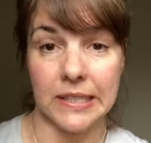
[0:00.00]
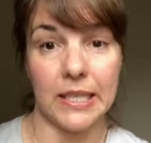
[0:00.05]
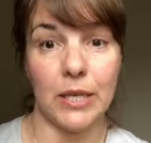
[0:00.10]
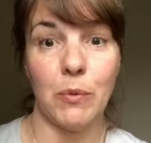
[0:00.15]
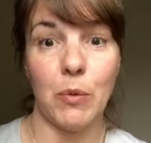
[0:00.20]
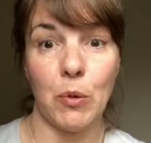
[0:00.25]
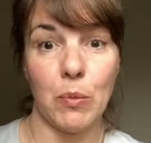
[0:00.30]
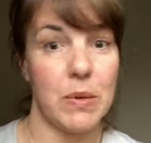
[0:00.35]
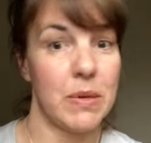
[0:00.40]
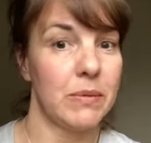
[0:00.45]
I
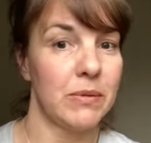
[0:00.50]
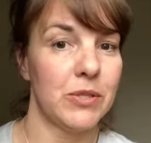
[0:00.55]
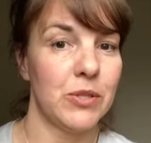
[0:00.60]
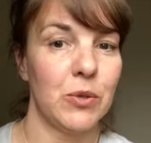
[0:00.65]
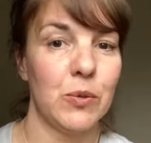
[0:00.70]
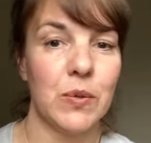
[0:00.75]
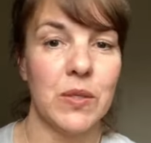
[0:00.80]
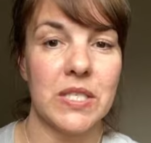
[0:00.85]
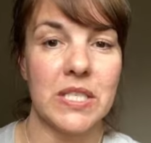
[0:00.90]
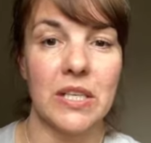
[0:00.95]
won't be able to
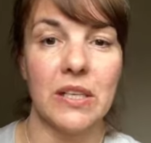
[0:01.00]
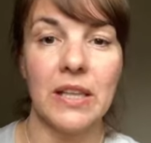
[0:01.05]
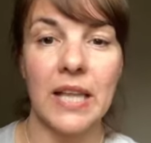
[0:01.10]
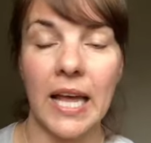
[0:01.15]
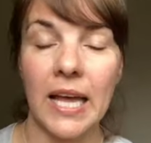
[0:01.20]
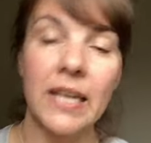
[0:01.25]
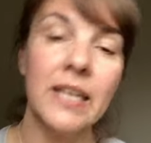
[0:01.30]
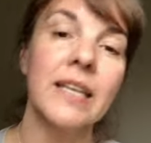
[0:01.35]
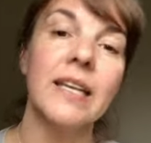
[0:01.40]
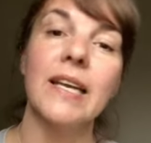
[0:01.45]
until
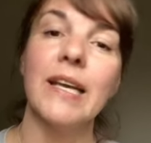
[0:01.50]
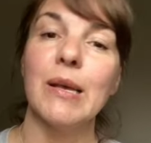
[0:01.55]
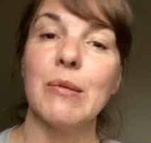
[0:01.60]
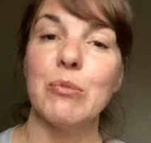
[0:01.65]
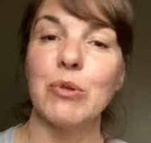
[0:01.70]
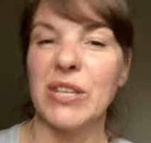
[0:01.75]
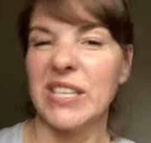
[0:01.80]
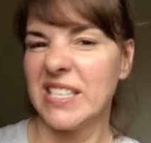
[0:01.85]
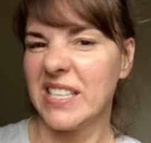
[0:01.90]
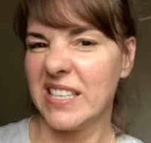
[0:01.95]
then,
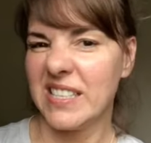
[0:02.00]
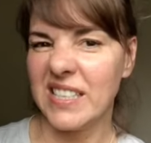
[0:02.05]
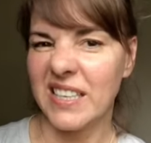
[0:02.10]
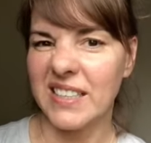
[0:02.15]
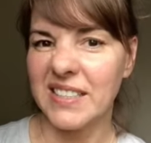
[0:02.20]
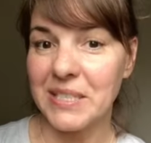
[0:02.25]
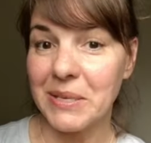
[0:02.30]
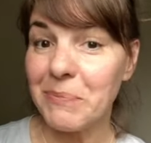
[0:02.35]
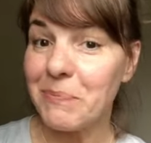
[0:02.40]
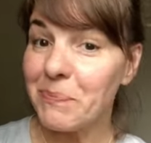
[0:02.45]
but it's
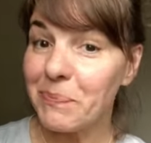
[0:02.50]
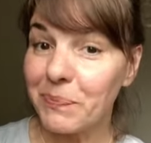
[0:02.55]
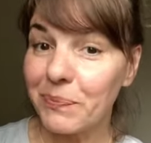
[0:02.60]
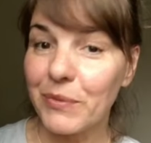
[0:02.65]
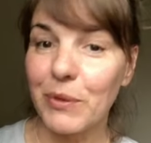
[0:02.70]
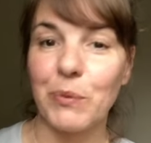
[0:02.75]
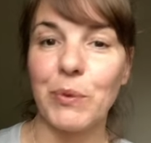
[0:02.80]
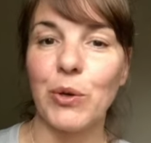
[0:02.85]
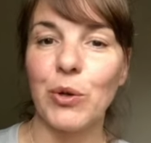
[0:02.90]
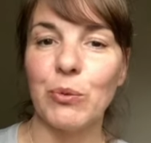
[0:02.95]
exciting.
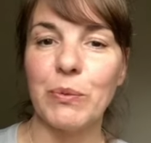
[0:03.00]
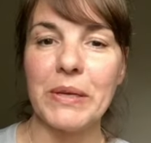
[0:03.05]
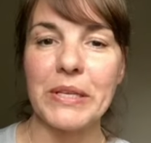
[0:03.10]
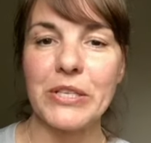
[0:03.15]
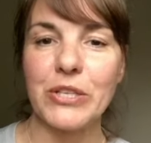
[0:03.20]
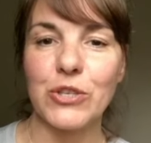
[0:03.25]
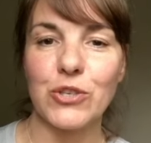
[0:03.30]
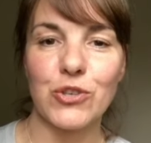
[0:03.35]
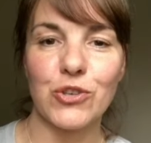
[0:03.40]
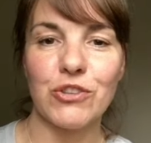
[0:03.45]
We'll all
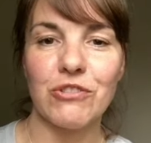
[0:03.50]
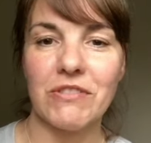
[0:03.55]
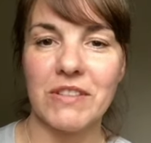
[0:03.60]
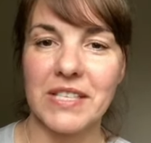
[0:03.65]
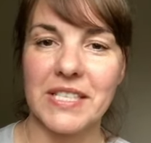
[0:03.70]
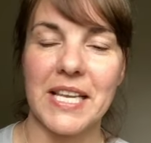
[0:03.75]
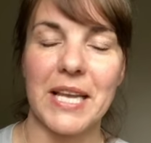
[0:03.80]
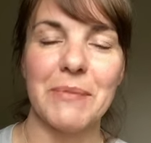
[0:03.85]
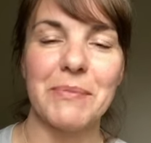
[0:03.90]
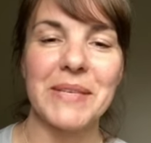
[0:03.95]
meet each other at
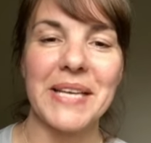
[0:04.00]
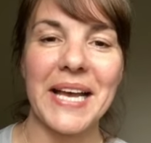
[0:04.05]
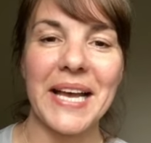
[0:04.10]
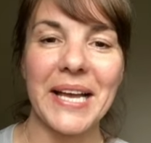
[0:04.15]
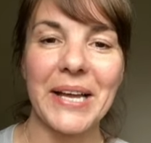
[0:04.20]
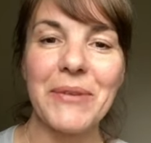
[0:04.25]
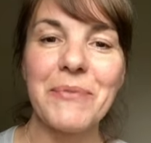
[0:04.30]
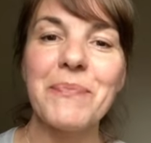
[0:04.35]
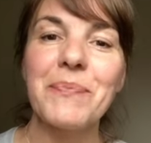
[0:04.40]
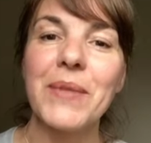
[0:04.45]
the same
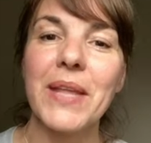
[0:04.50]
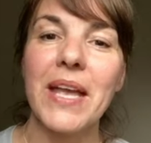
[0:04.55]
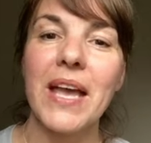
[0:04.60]
time.